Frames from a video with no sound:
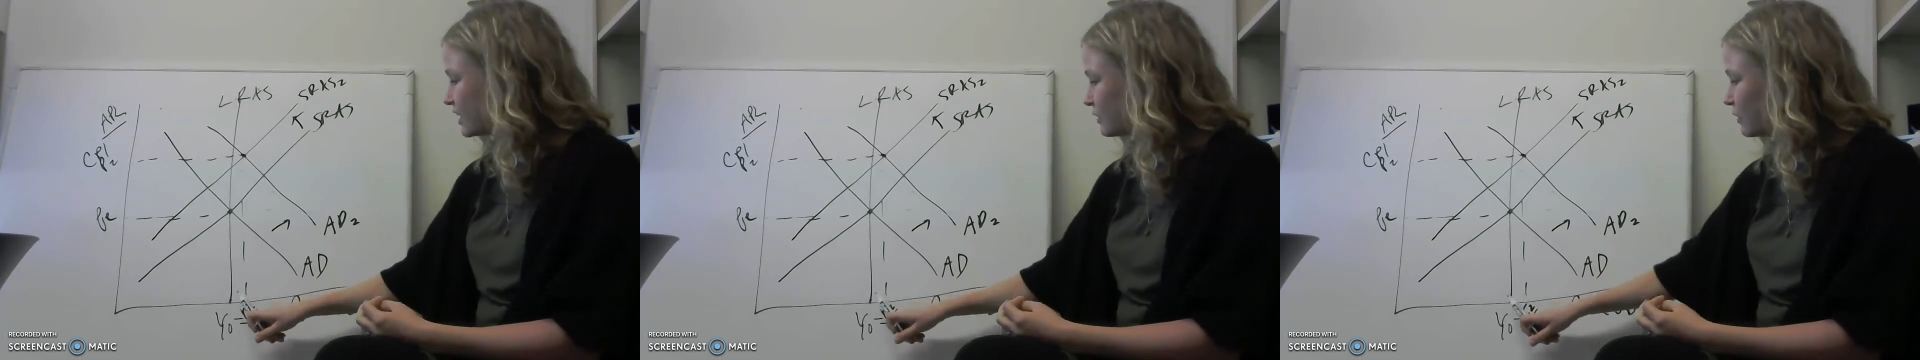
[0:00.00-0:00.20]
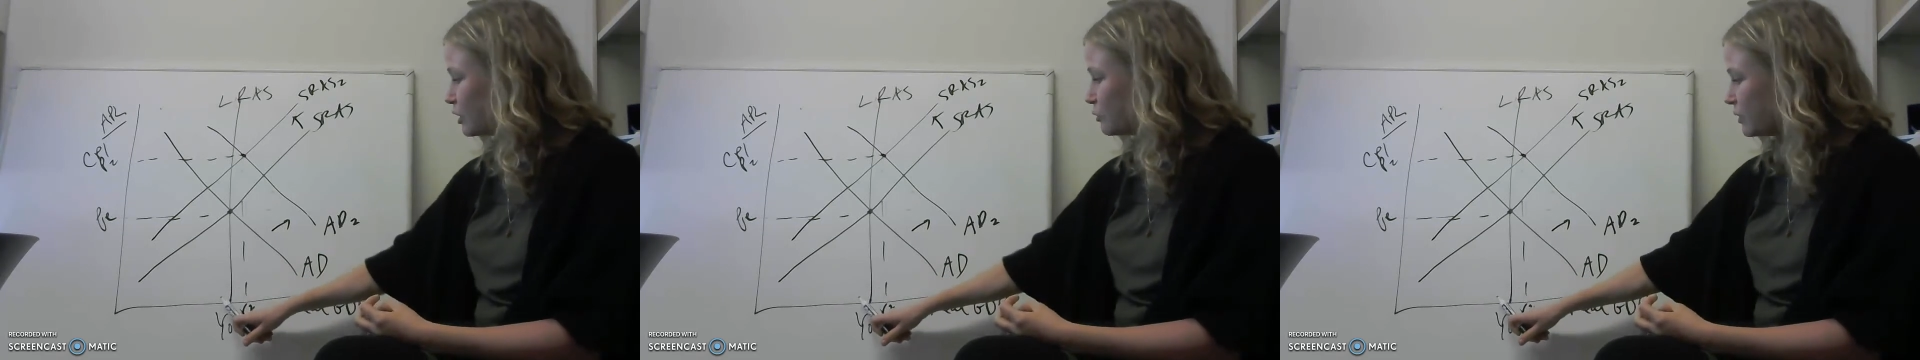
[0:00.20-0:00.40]

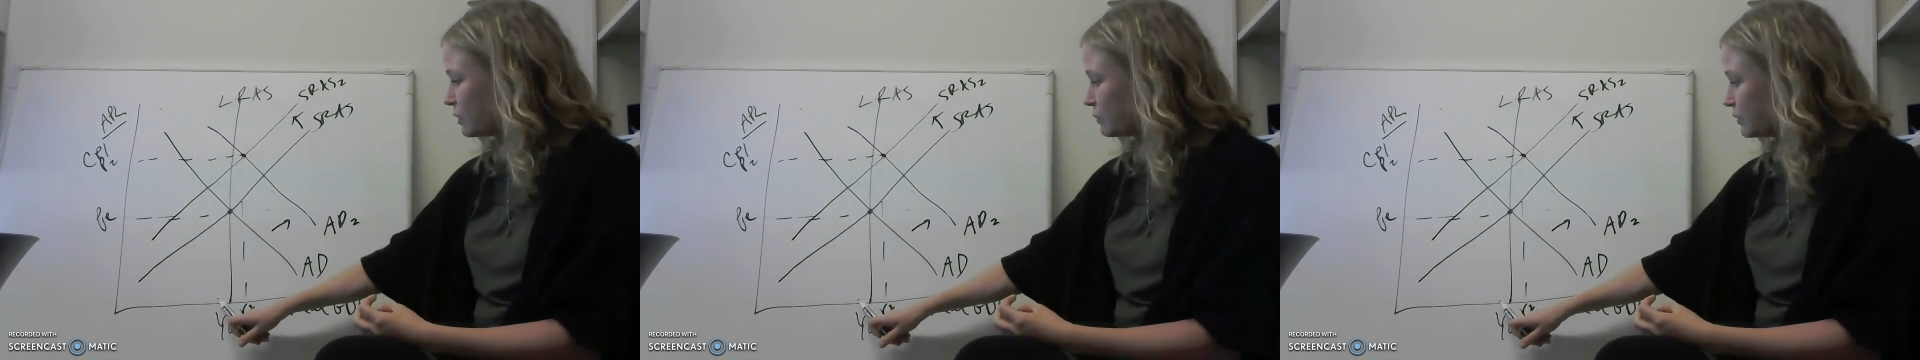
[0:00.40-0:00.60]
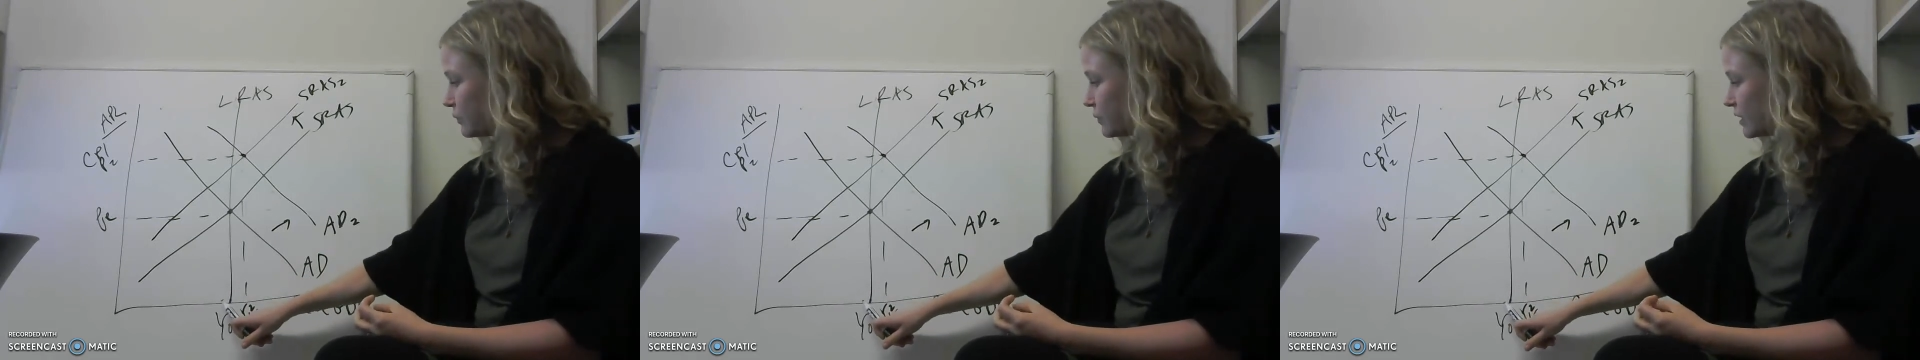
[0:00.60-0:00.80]
well,
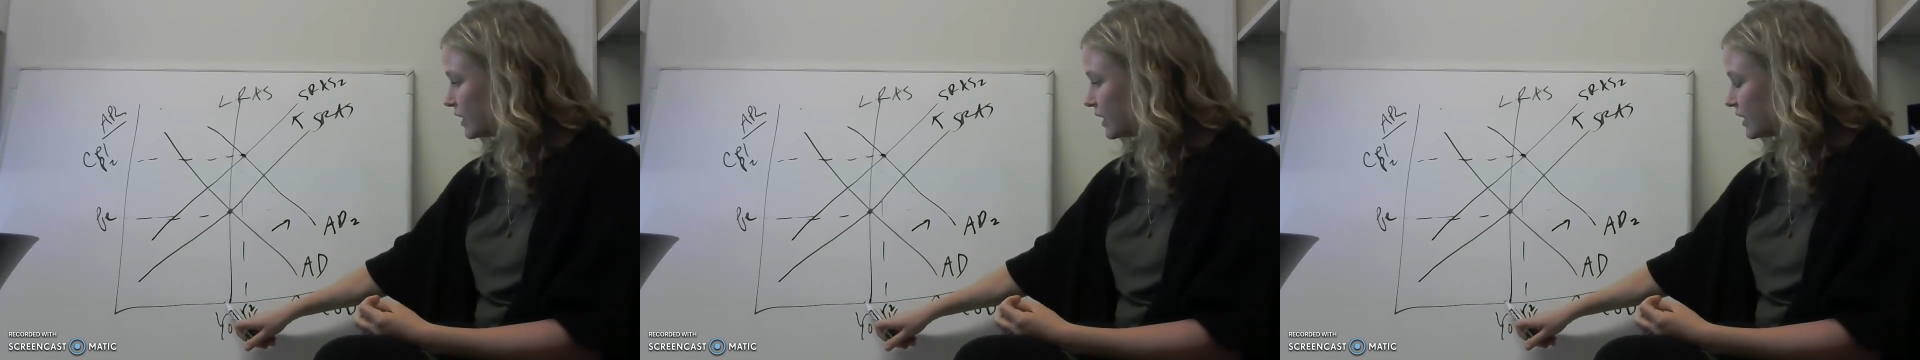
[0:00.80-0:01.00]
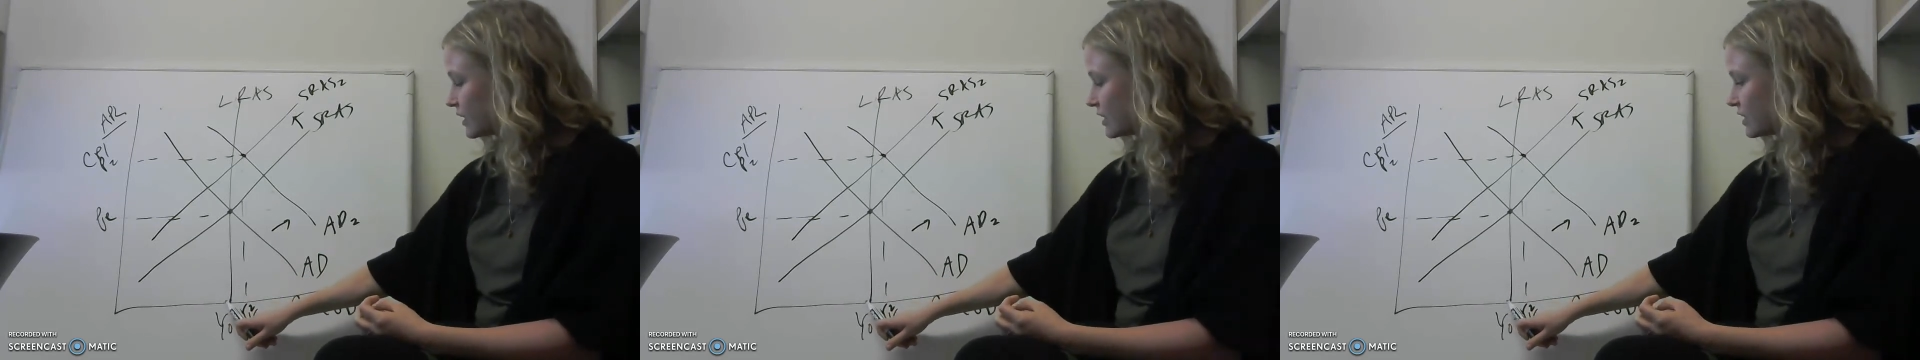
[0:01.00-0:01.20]
maybe we're
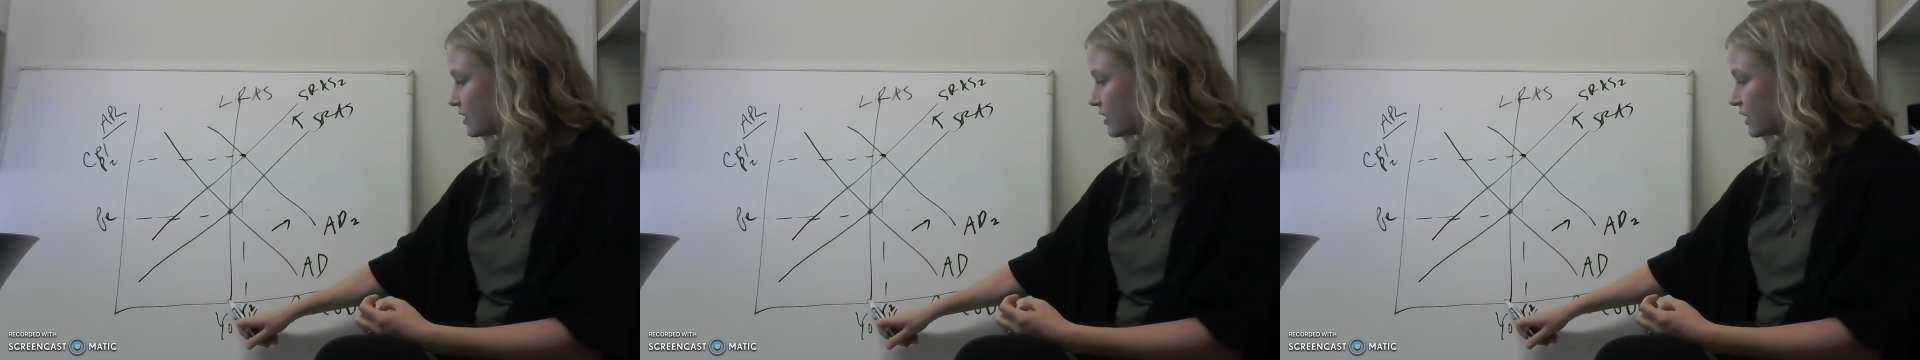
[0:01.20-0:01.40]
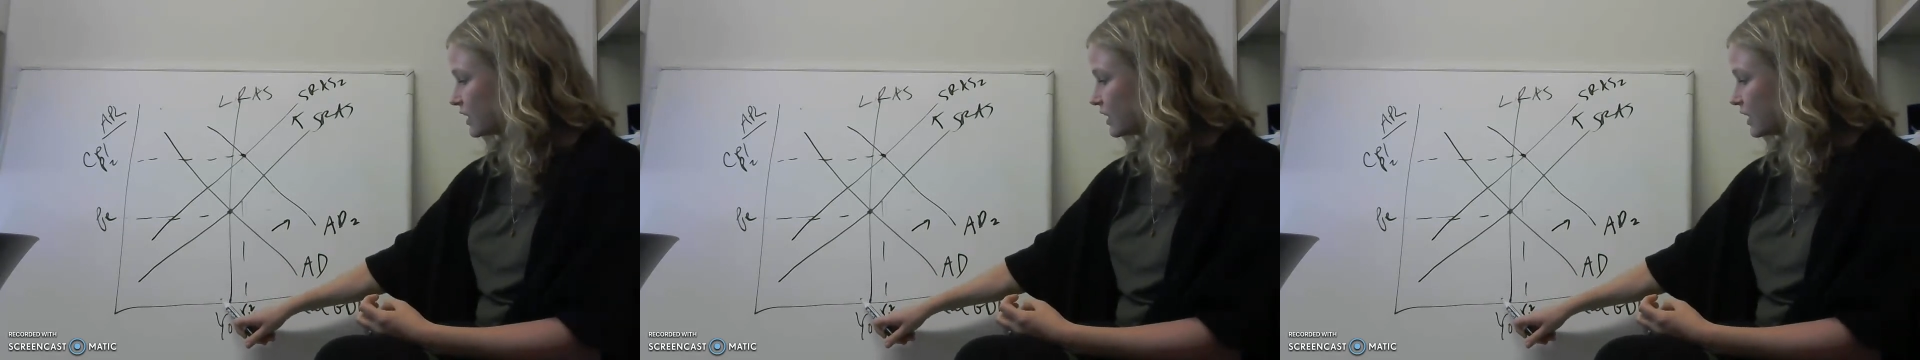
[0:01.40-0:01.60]
like
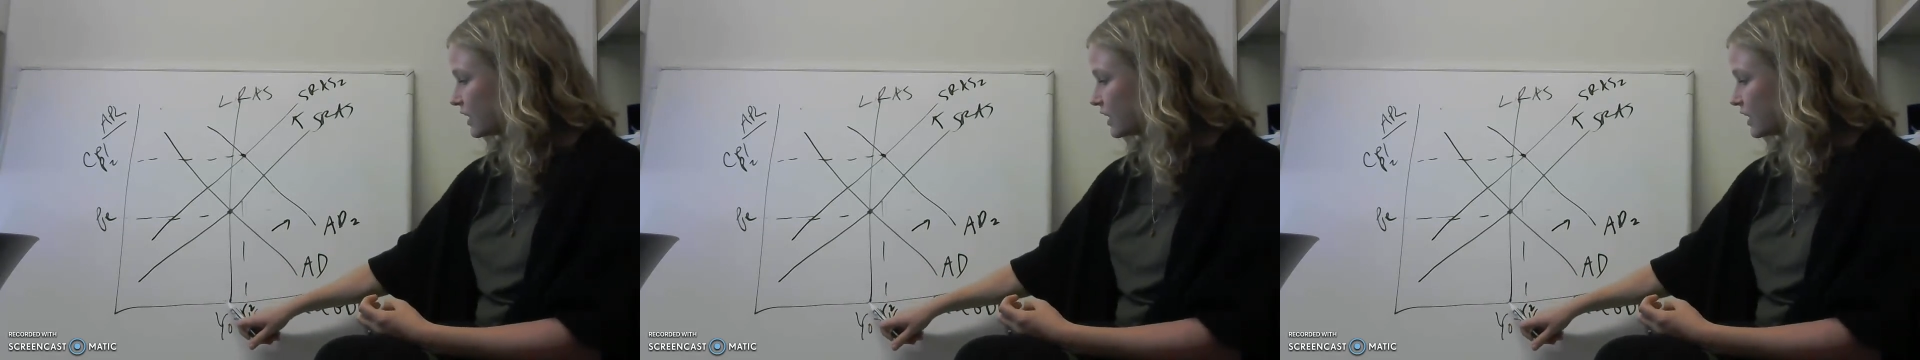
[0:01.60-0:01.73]
starting to